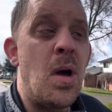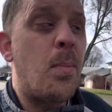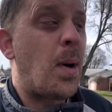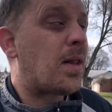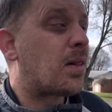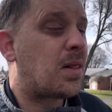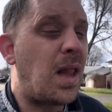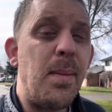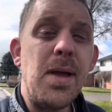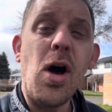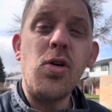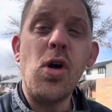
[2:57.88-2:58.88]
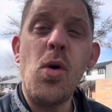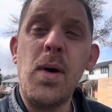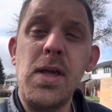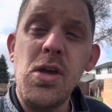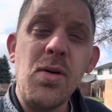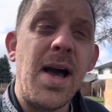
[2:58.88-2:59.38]
But let me all know what
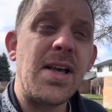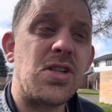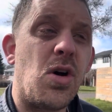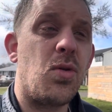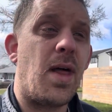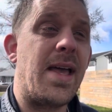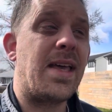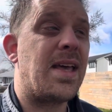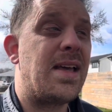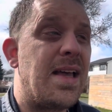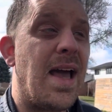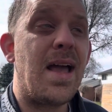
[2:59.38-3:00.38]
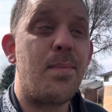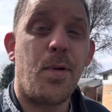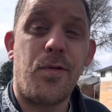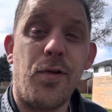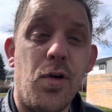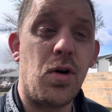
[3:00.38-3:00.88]
you guys all like and
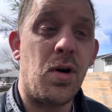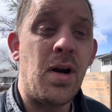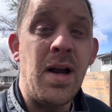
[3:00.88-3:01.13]
prefer